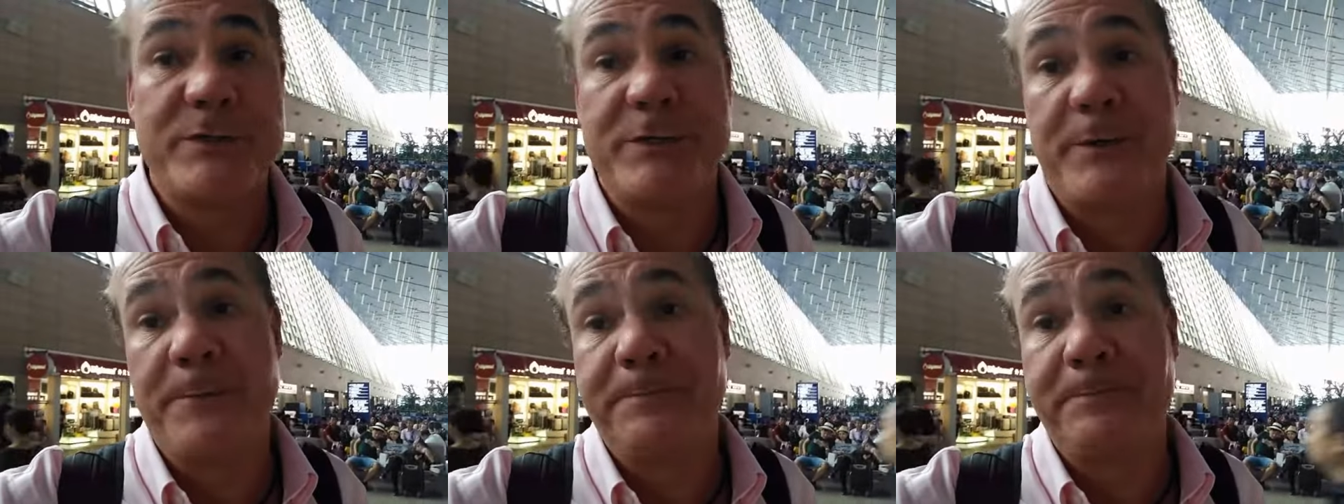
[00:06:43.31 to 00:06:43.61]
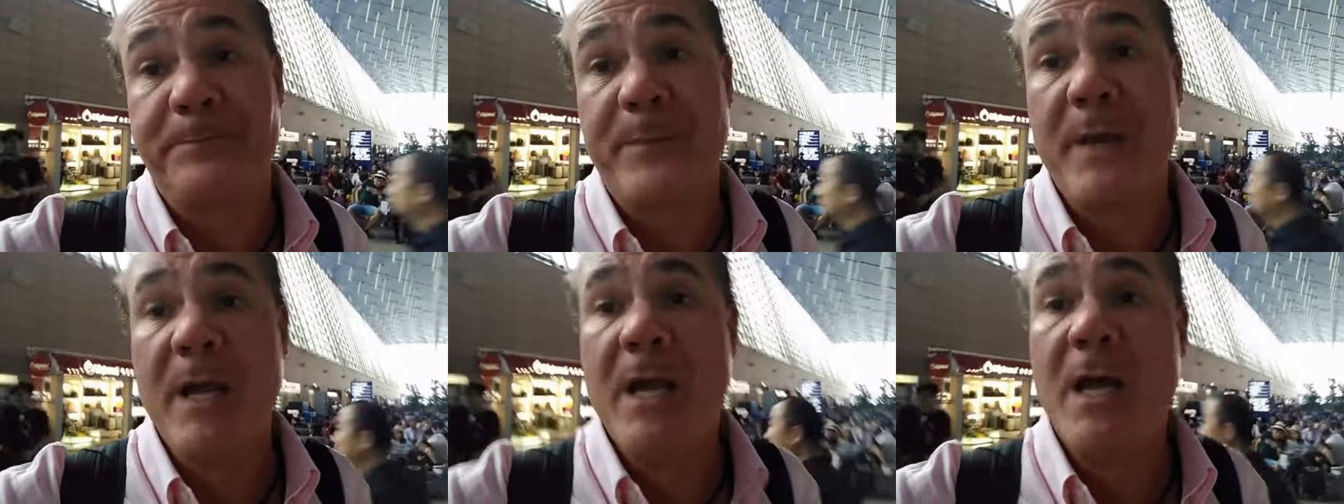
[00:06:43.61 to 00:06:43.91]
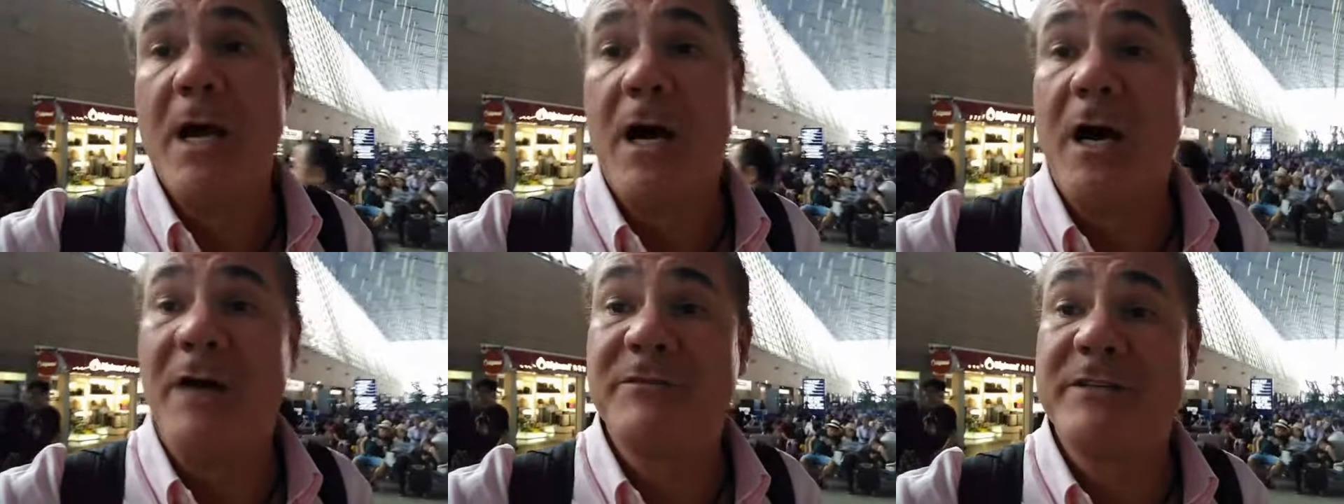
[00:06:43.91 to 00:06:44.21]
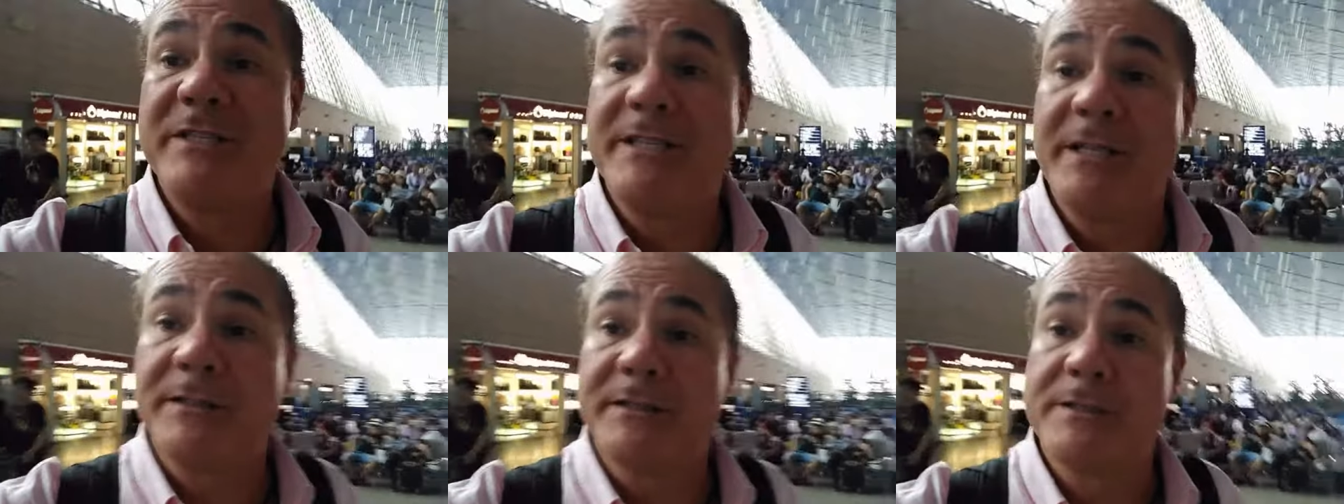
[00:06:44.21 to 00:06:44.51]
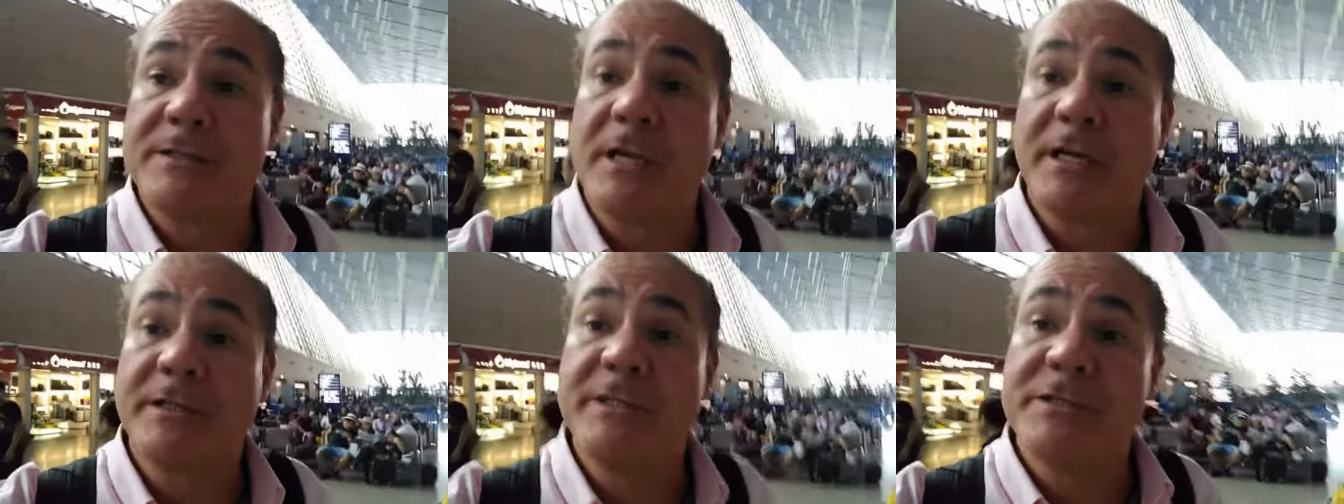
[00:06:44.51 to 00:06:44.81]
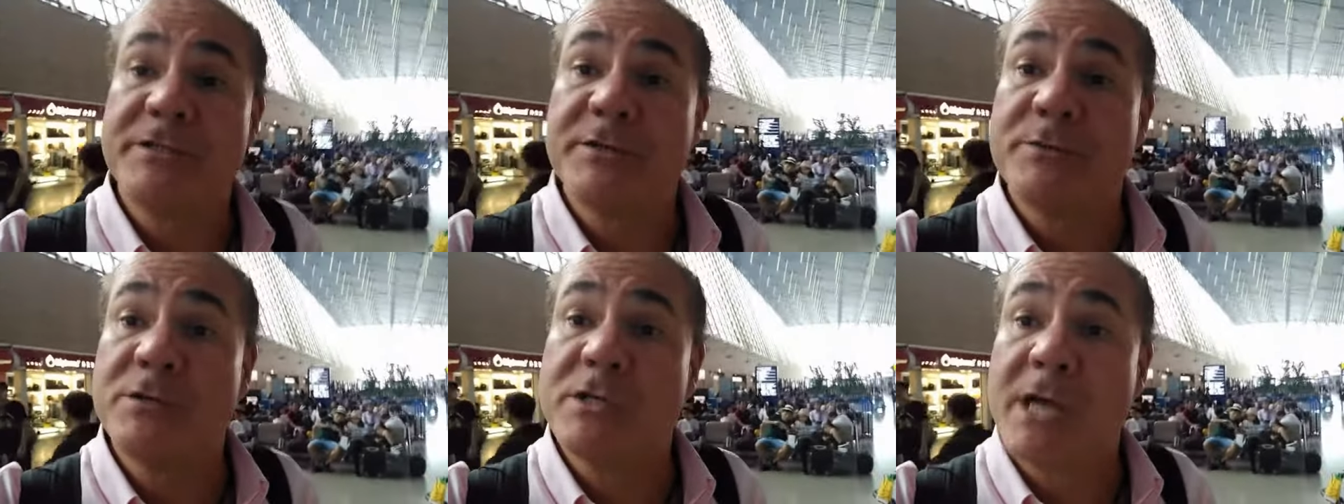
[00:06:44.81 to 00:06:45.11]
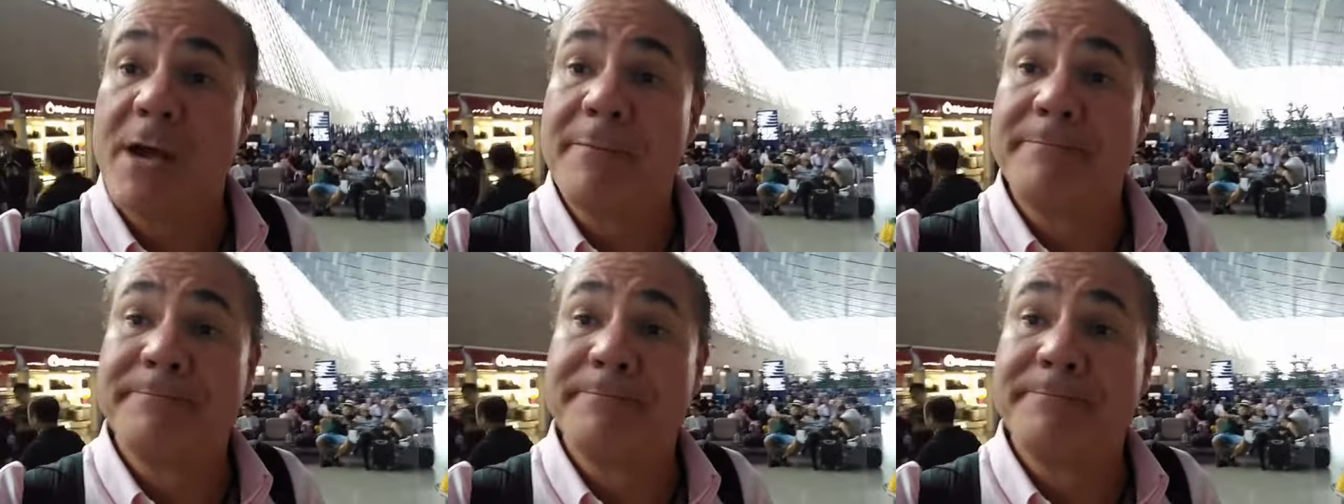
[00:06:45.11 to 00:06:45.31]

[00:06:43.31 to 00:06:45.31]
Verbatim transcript: So off to Delta. Talk to you soon, Joe.